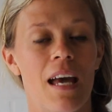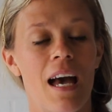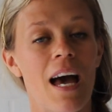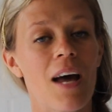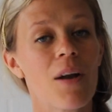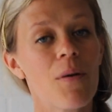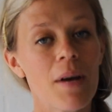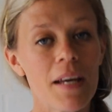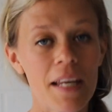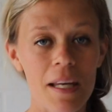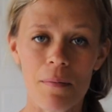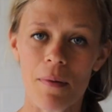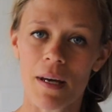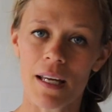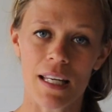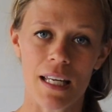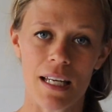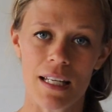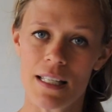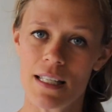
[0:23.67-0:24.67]
how do I get my
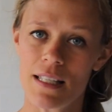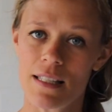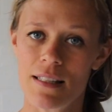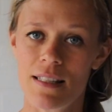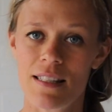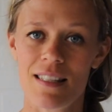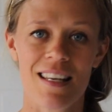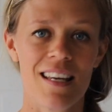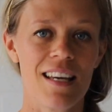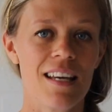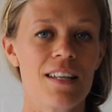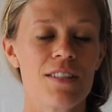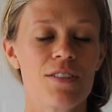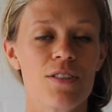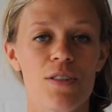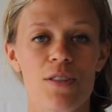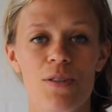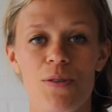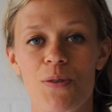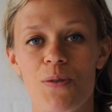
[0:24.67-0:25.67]
kids
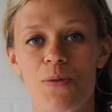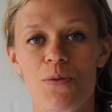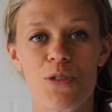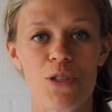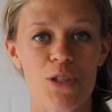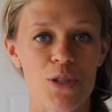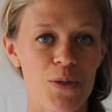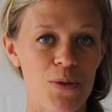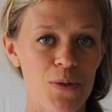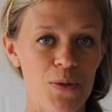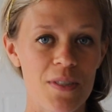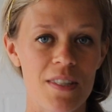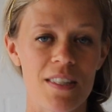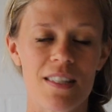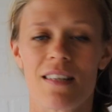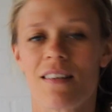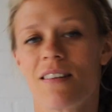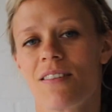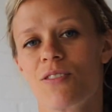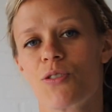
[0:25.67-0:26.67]
to juice
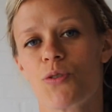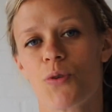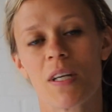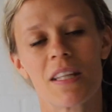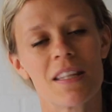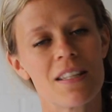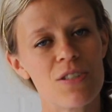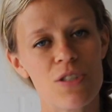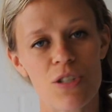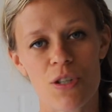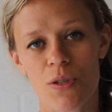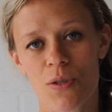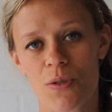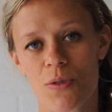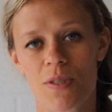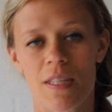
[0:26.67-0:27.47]
or drink the juice?